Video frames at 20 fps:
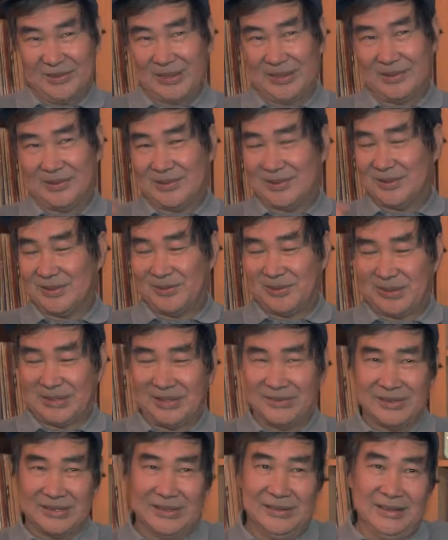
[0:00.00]
records or
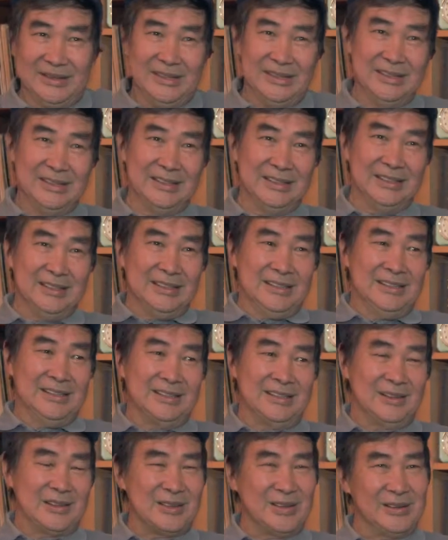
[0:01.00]
whatever.
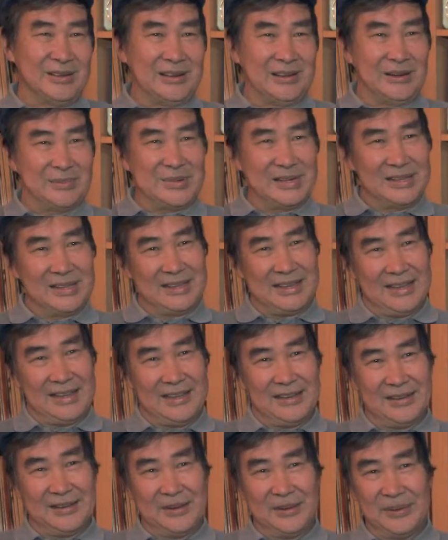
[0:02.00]
So I took it up to the counter,